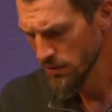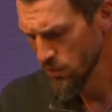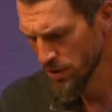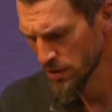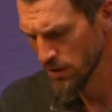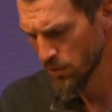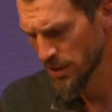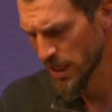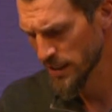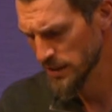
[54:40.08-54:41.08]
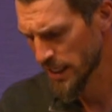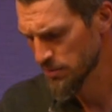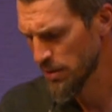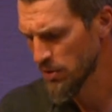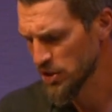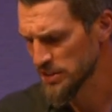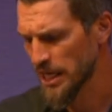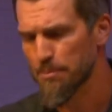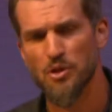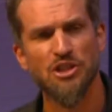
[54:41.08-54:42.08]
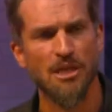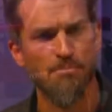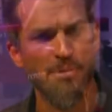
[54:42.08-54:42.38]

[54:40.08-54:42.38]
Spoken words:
When God talked to me about disciples, he said,